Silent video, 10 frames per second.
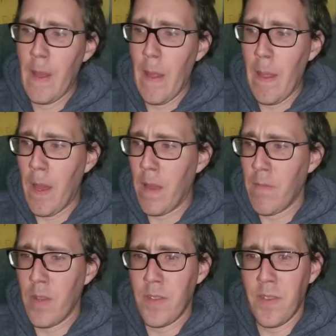
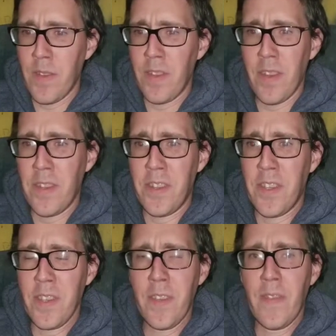But the
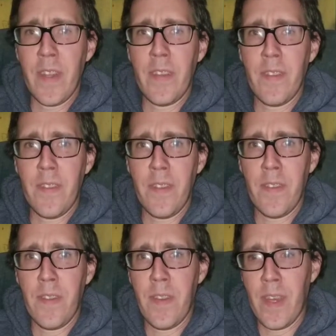gist of it is
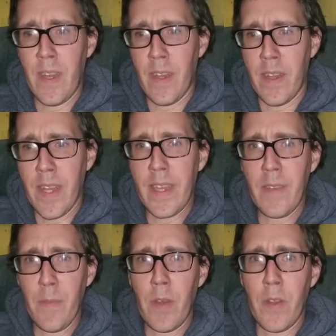just that Nikki's
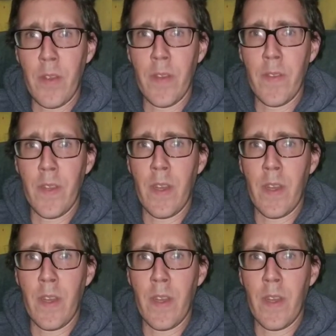mother is